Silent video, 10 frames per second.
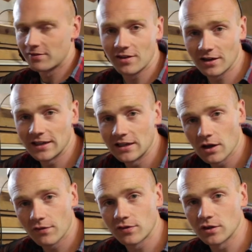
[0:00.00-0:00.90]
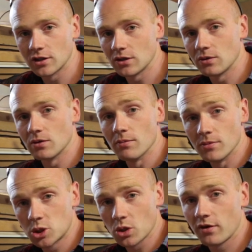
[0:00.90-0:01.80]
It's certainly enough to do the
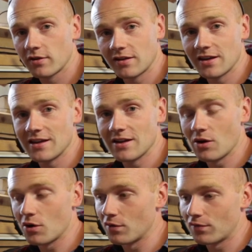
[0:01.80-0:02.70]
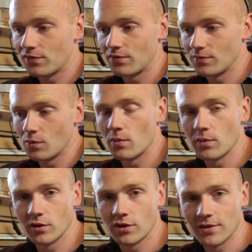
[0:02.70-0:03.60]
majority of what we
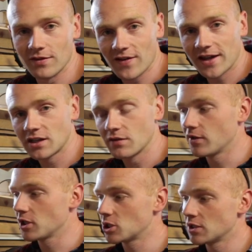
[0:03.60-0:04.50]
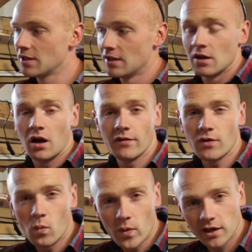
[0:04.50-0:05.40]
want to do in the van conversion. I've
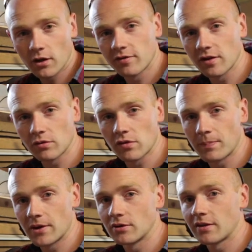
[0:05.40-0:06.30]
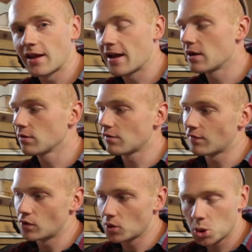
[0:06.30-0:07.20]
got window sills to build in the house.
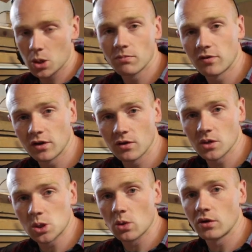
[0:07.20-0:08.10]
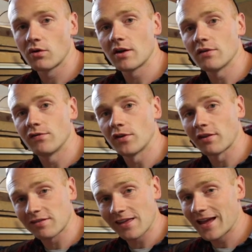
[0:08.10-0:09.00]
I've got trim to do and joinery for
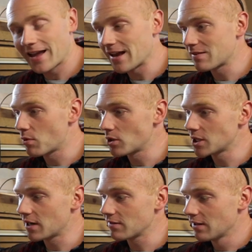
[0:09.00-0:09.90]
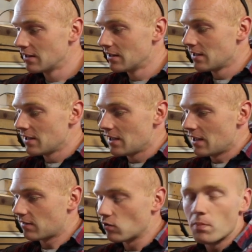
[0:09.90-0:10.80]
the staircase project.
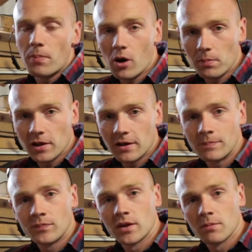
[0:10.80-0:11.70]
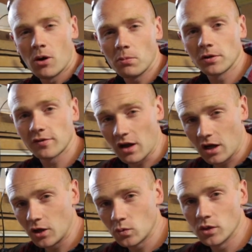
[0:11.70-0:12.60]
It's all poplar. Poplar's a
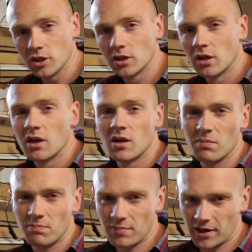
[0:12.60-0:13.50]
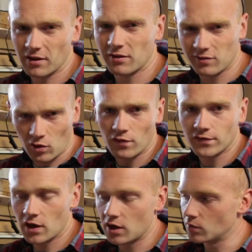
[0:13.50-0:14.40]
hardwood, but a
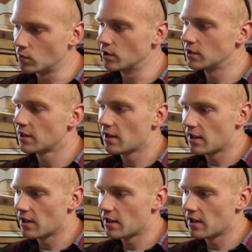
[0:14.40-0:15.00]
soft hardwood.